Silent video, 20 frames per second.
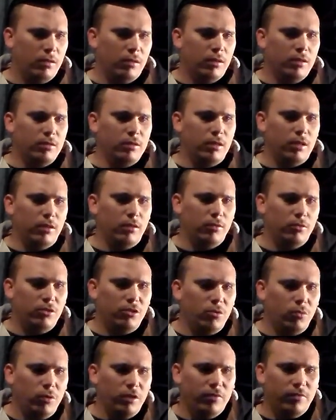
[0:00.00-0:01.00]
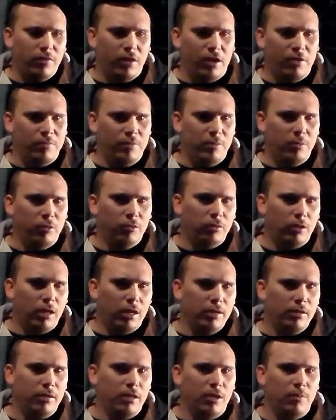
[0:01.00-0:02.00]
there's like 25 people
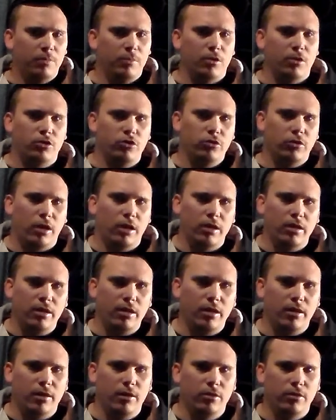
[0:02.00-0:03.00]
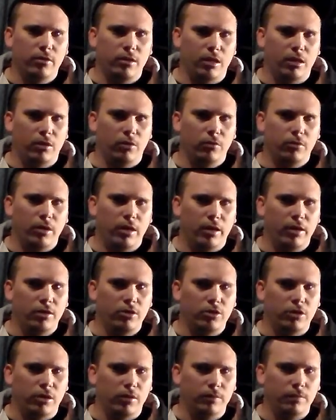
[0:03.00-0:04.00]
lined up there trying to get into that
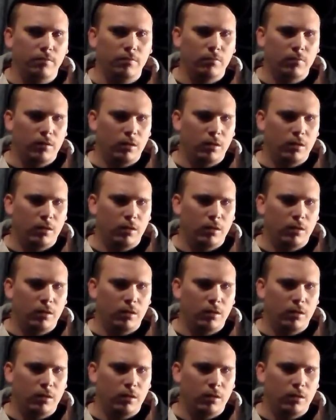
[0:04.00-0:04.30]
location.